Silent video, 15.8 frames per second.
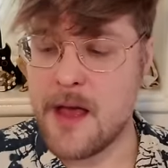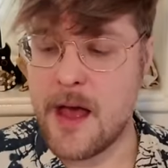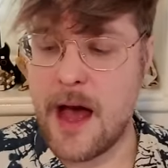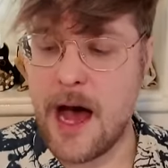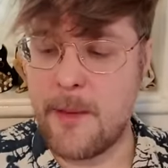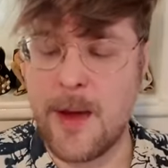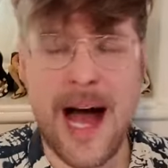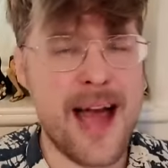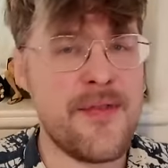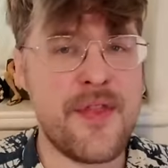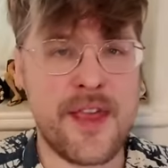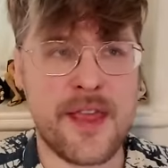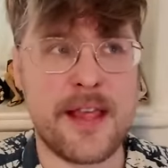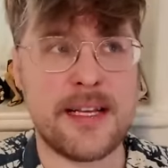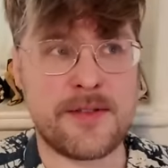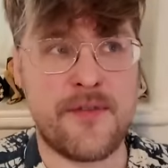I
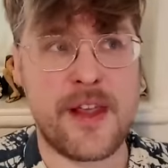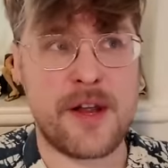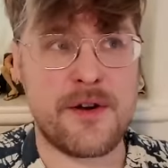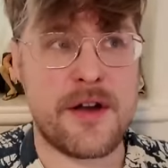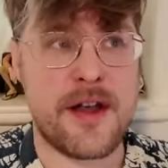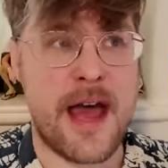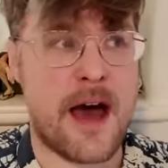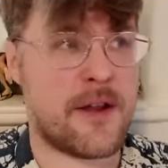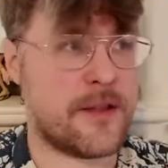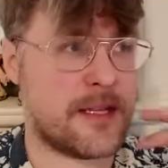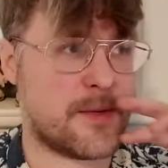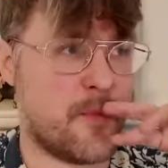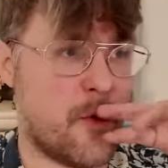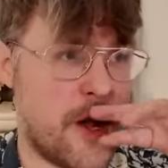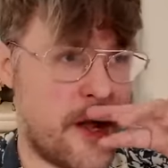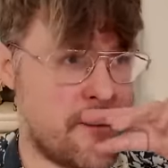think he's figured it out at this
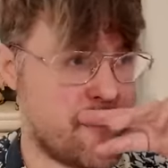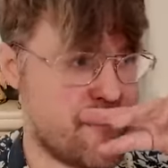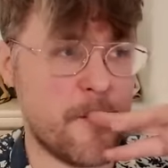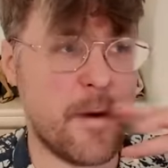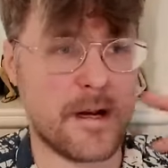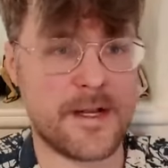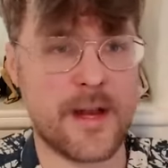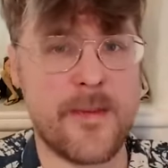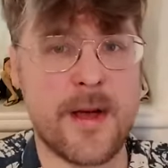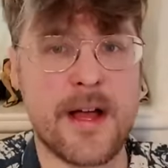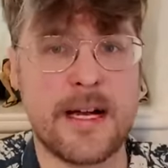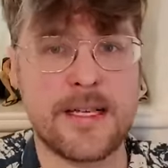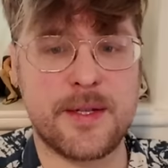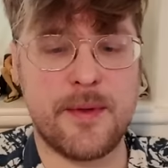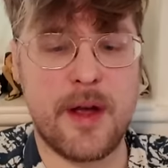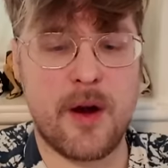point, mostly
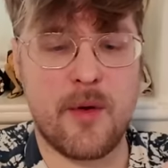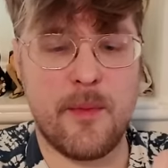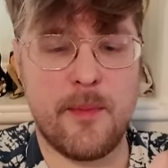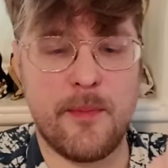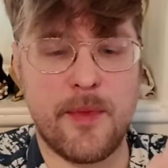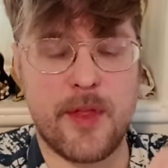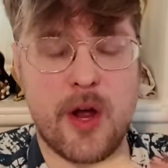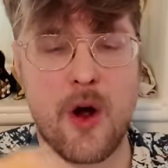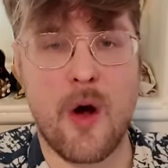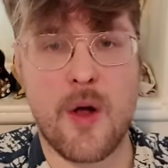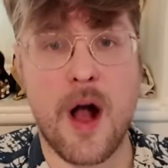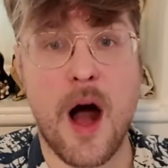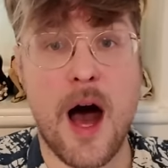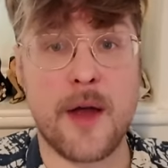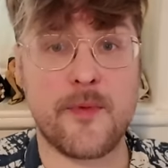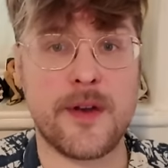because they're all
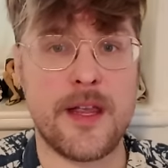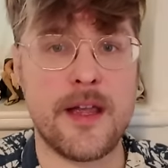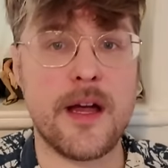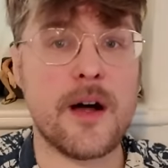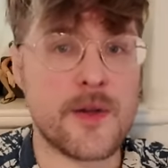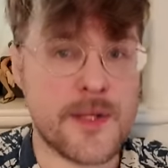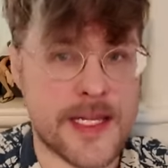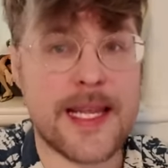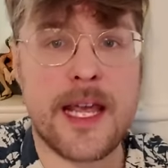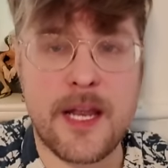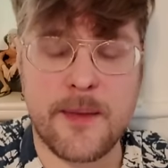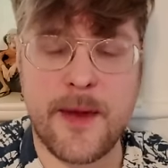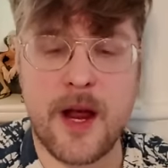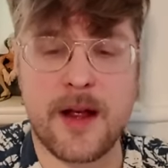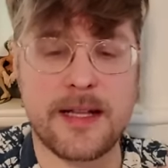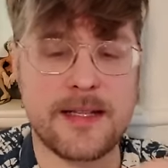gone when he goes to get an
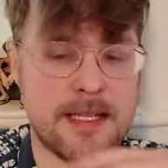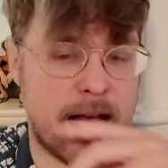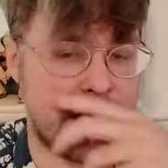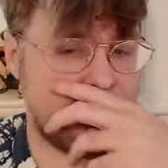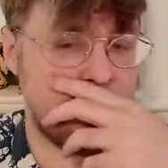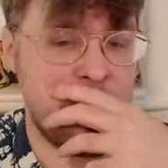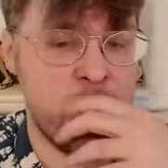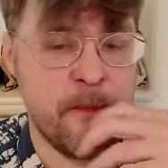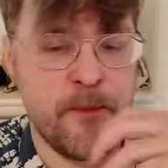American slice.